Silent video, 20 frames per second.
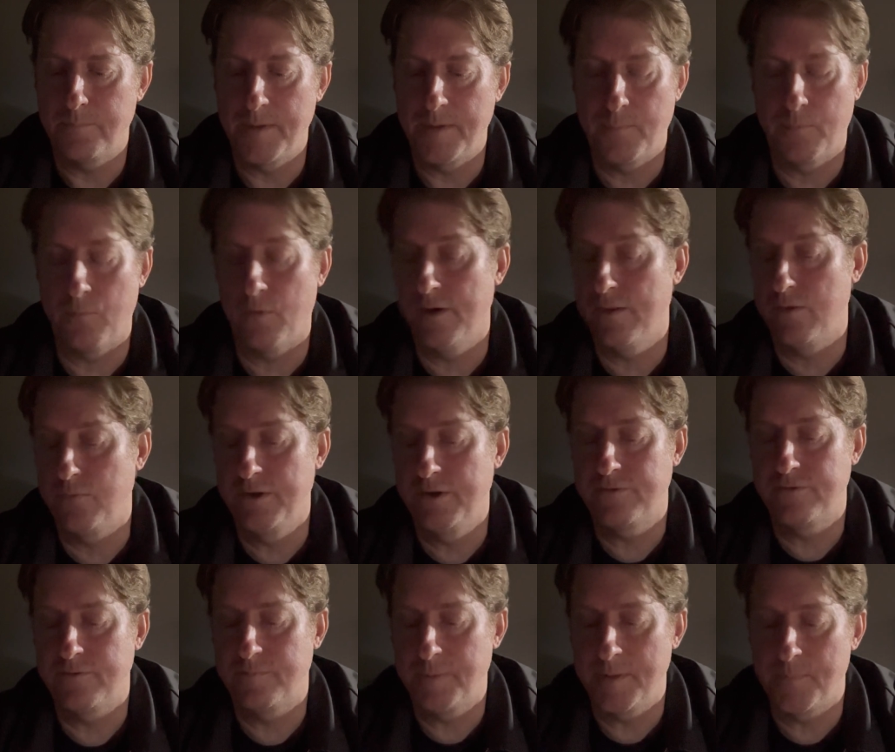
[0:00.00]
one of the
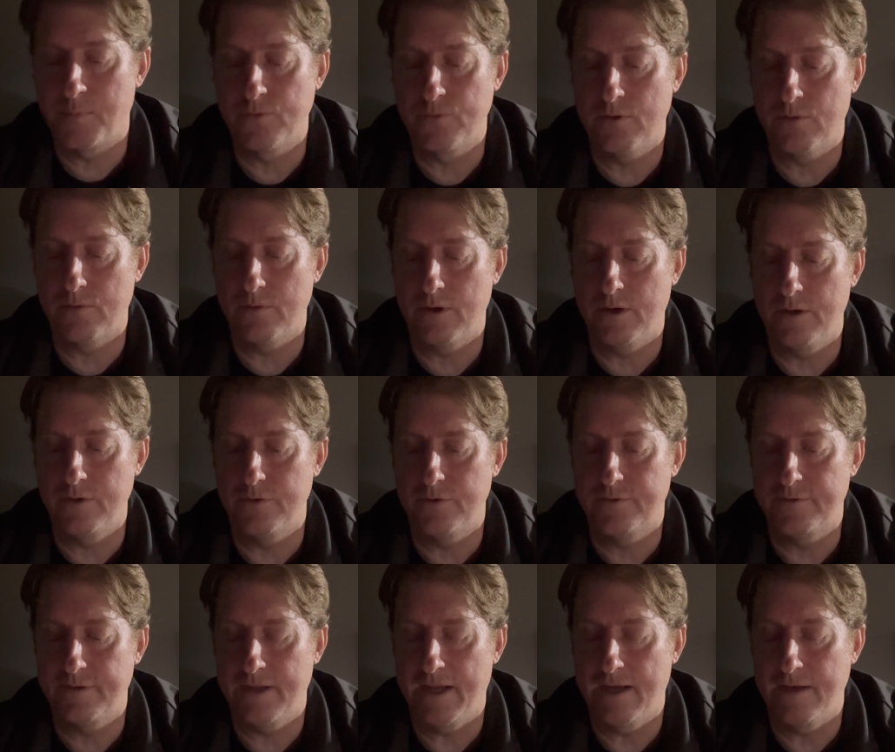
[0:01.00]
reasons people don't
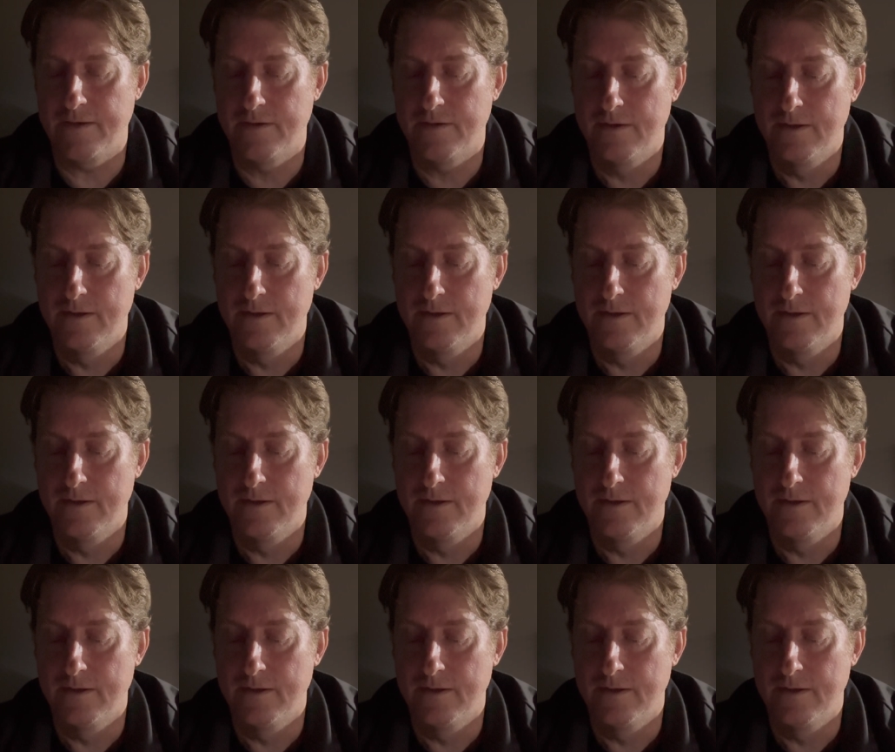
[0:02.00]
understand